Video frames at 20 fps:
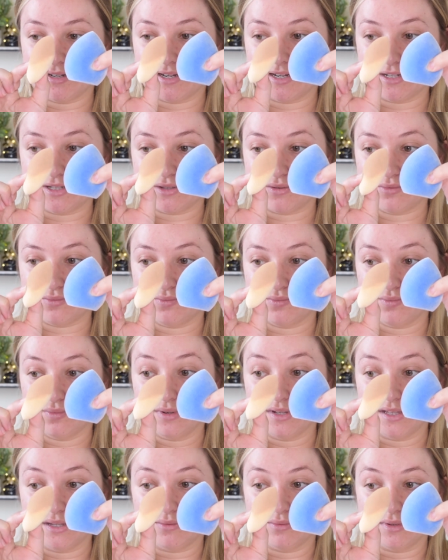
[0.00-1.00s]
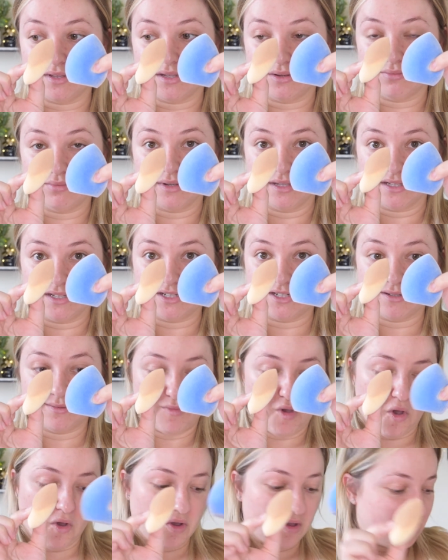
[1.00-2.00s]
It's really, really, really
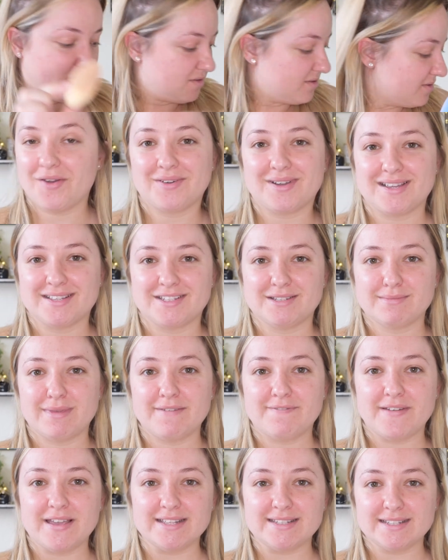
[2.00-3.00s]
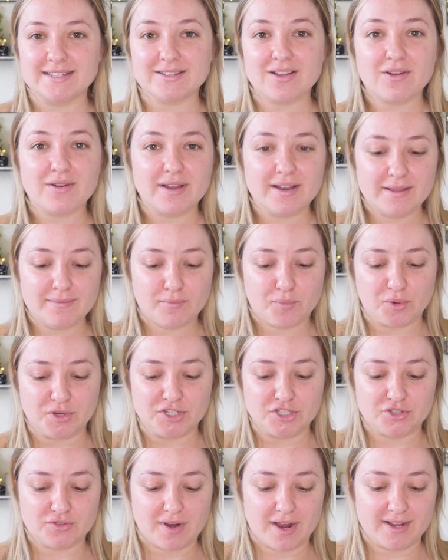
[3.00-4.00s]
small. Okay, so my face is already
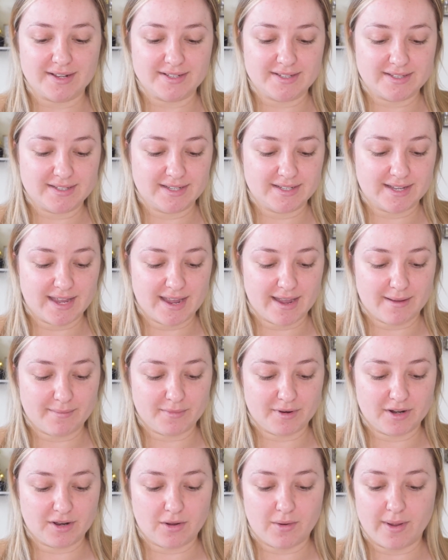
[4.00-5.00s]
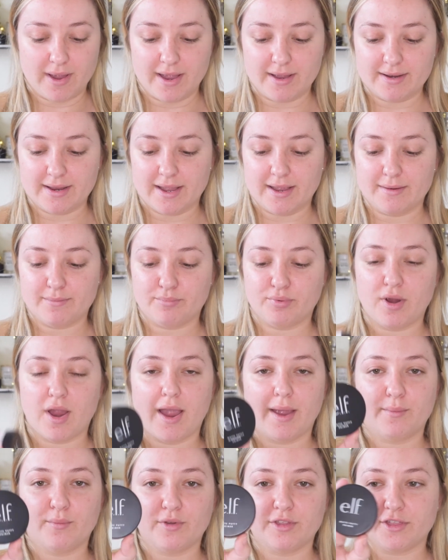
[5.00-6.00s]
moisturized. Today I'm going to go ahead and
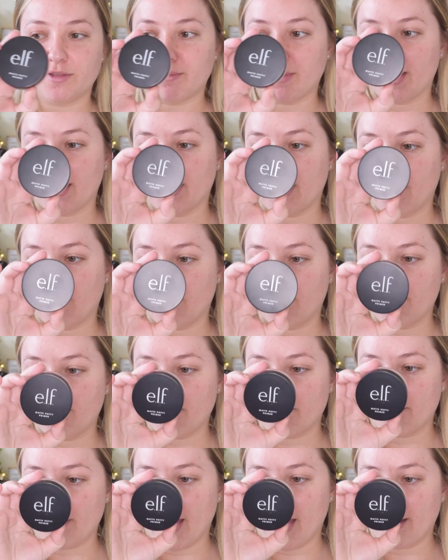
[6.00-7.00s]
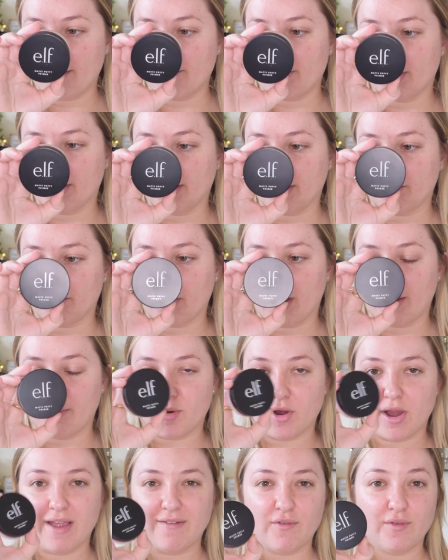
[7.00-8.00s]
prime with my e.l.f. Matte Putty
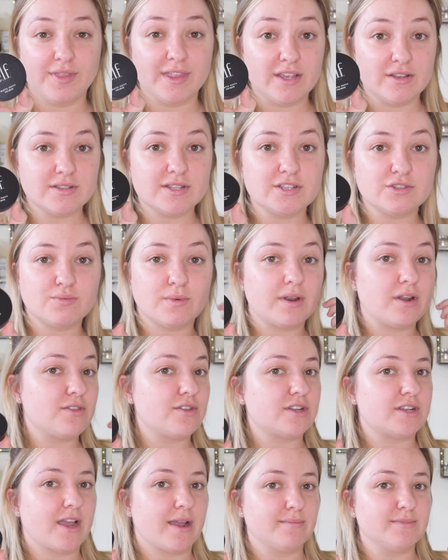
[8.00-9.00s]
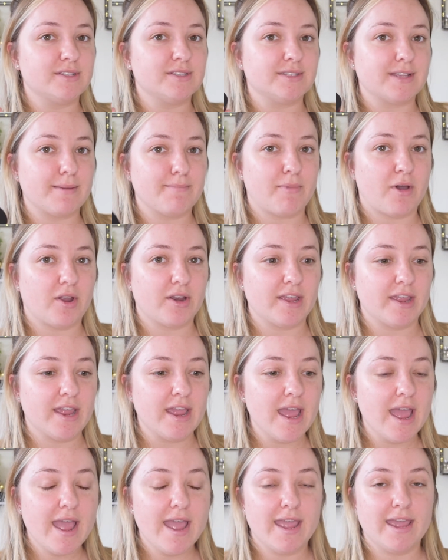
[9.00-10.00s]
Primer. I've only used this one other time since I bought it
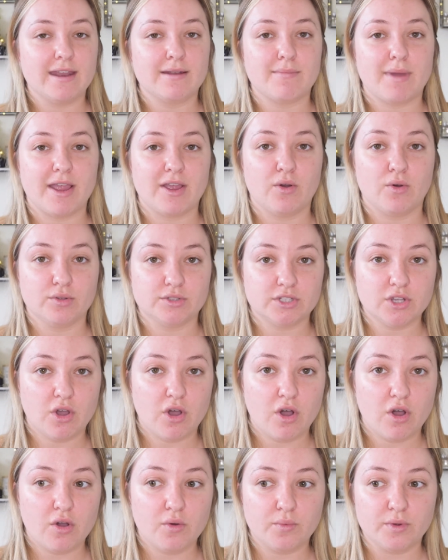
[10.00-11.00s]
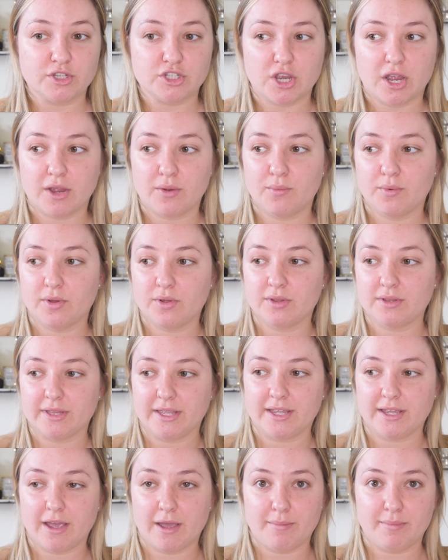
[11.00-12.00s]
in my Ulta haul, which I will
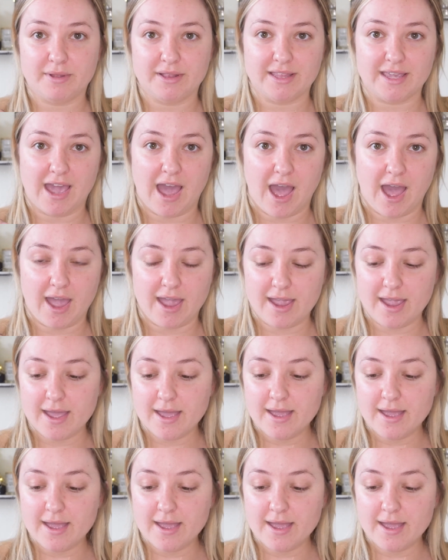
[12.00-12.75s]
link up in the eye.